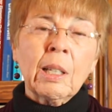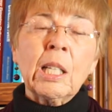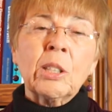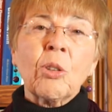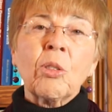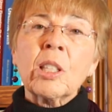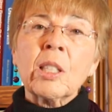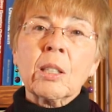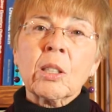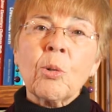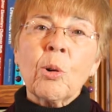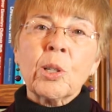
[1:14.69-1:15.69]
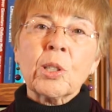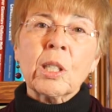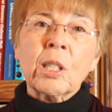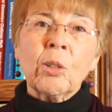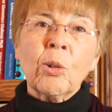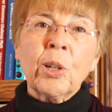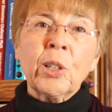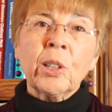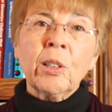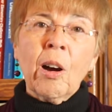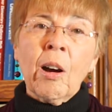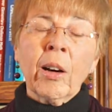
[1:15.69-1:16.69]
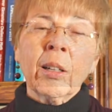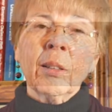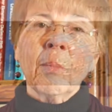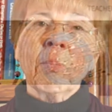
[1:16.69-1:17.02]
So the 6 courses in order are